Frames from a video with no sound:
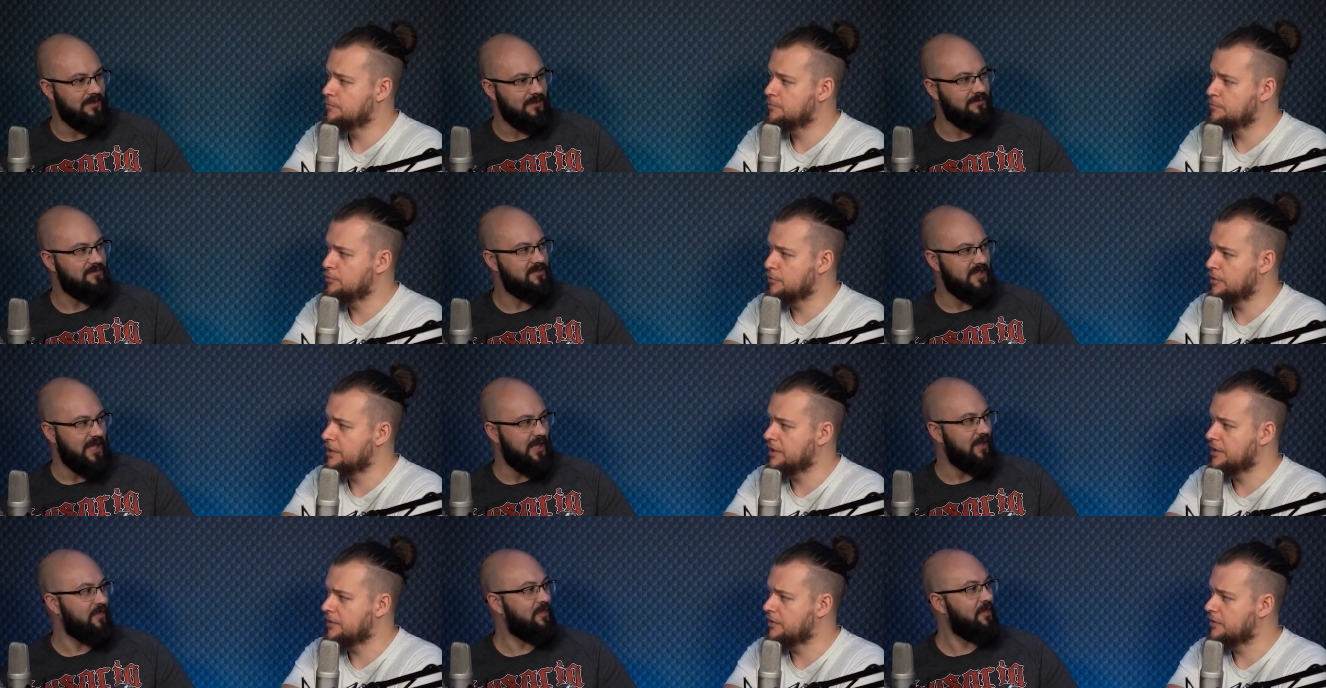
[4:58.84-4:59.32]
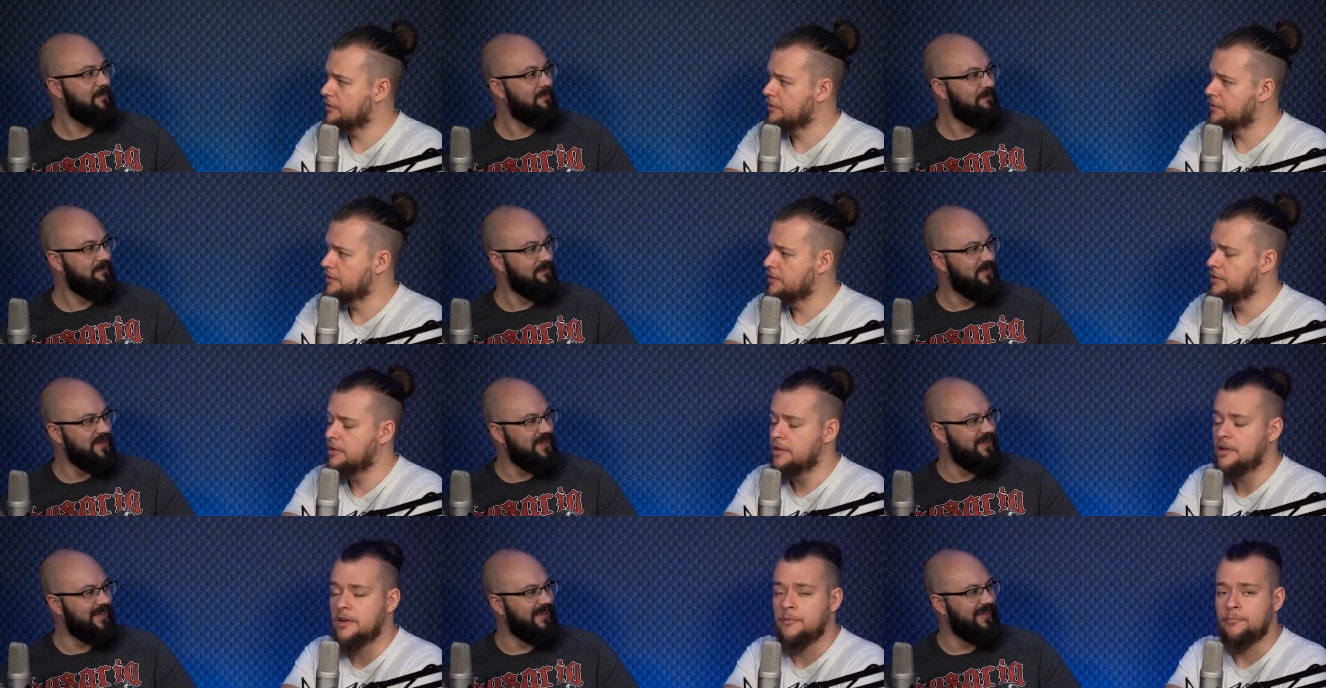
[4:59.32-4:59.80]
Speaker 1: brilliant.
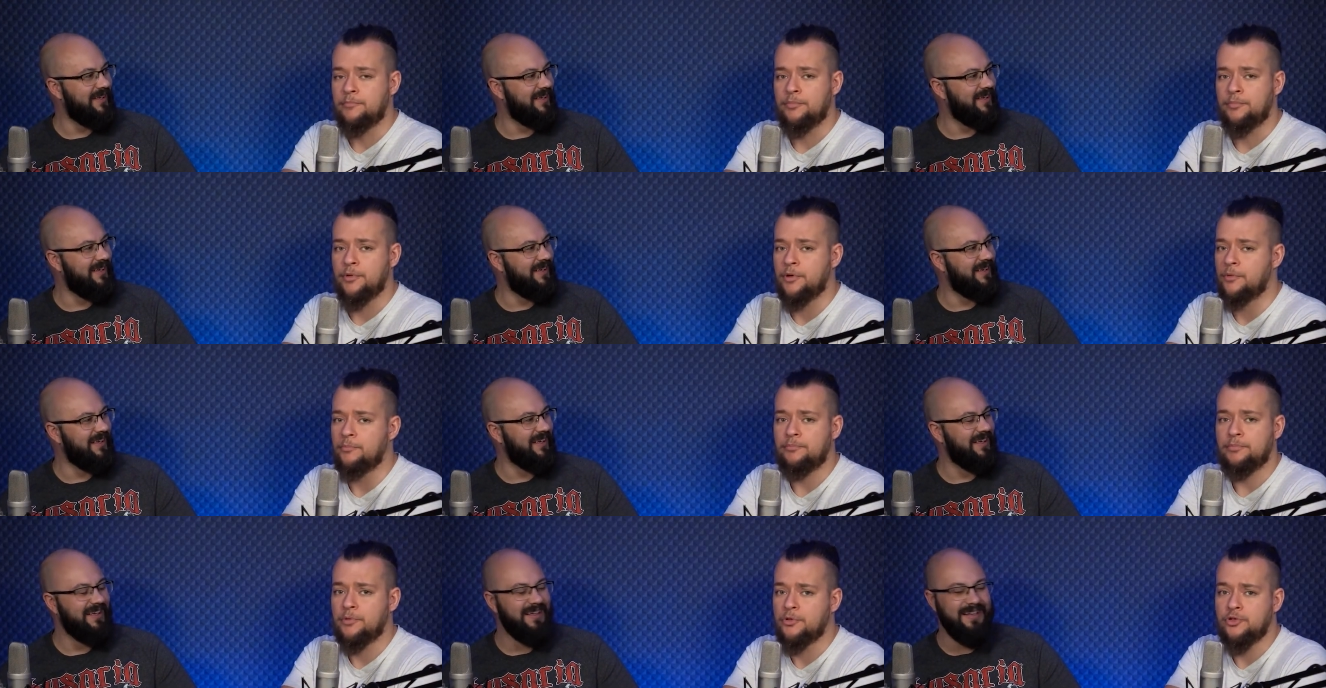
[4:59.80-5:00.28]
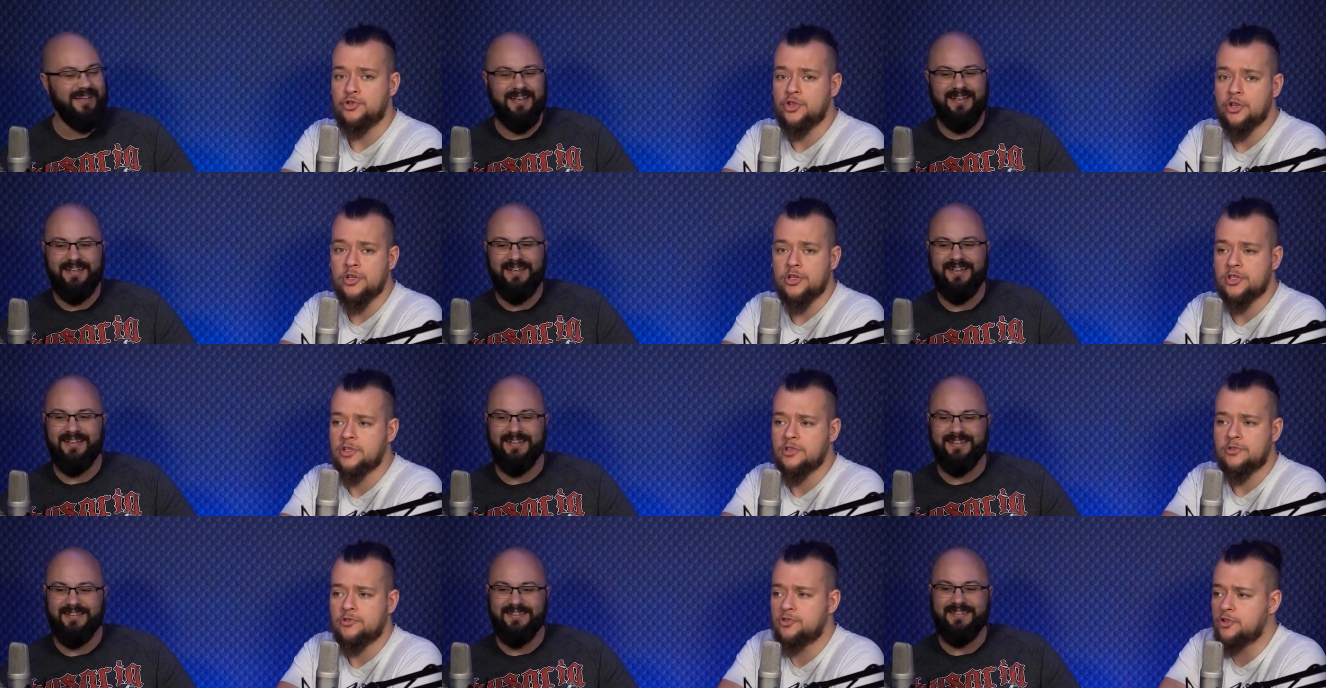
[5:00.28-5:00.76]
But
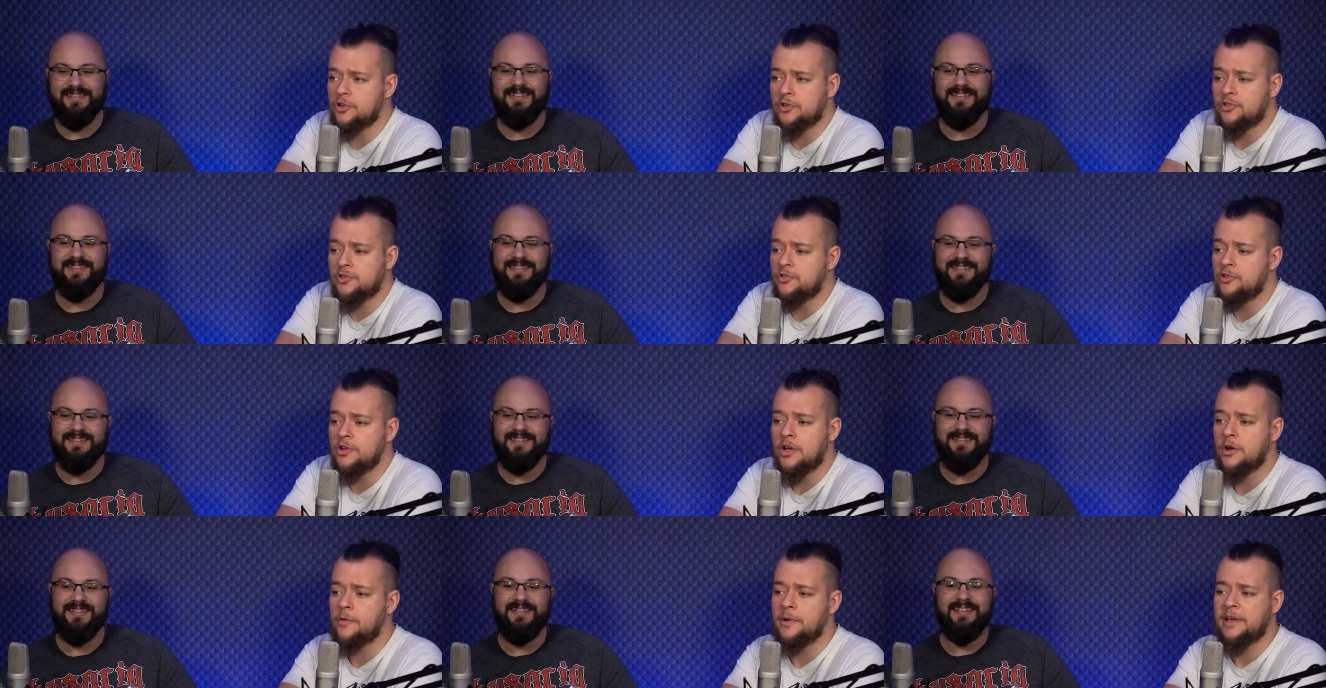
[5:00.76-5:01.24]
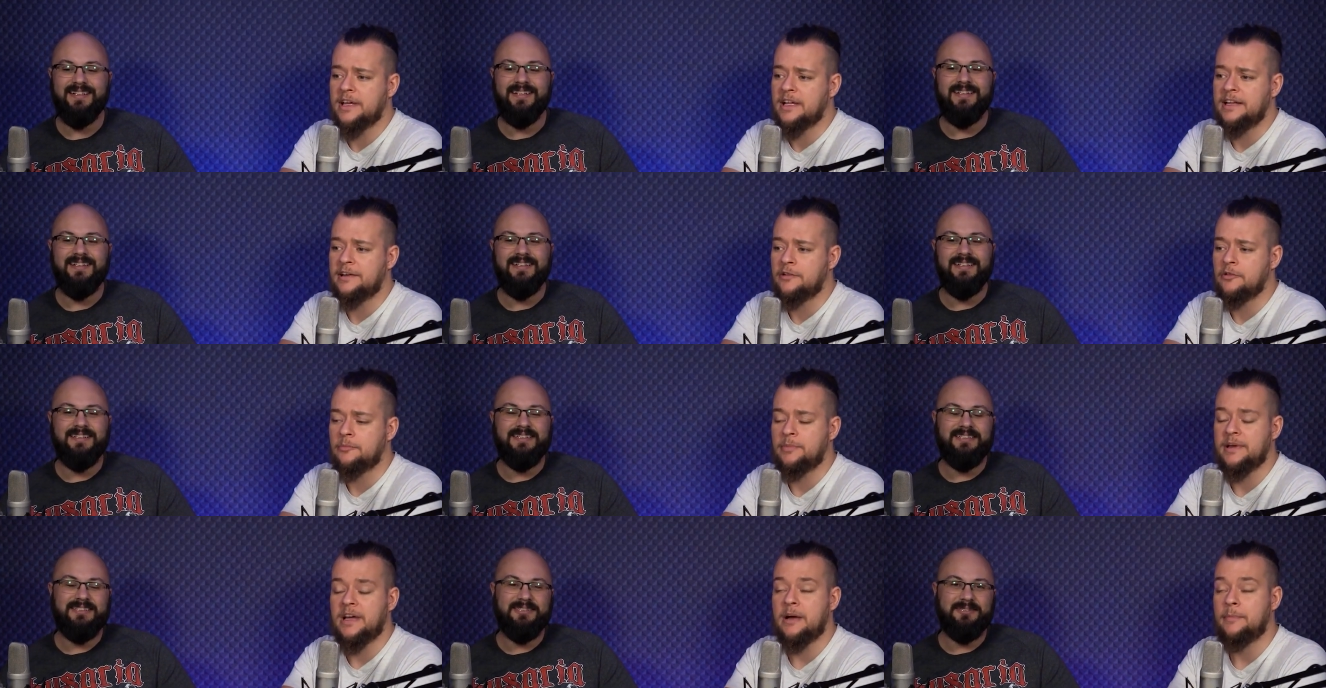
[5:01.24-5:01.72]
just knowing a
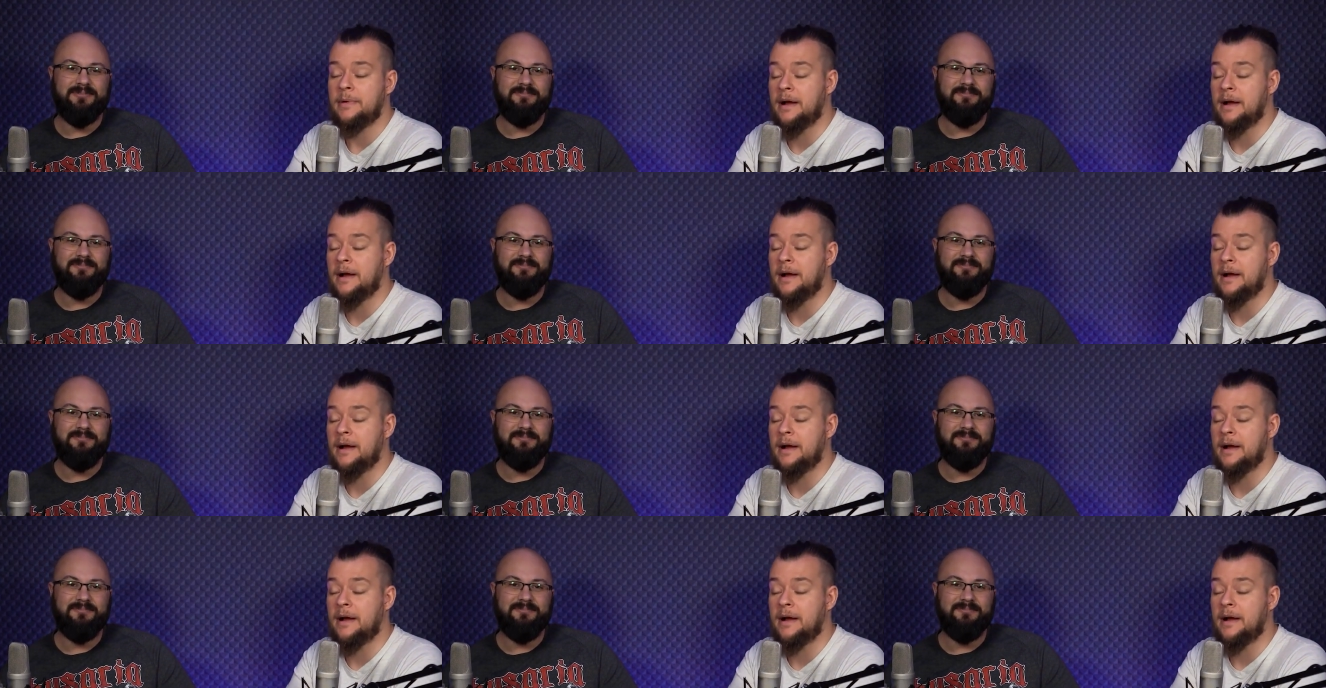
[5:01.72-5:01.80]
little bit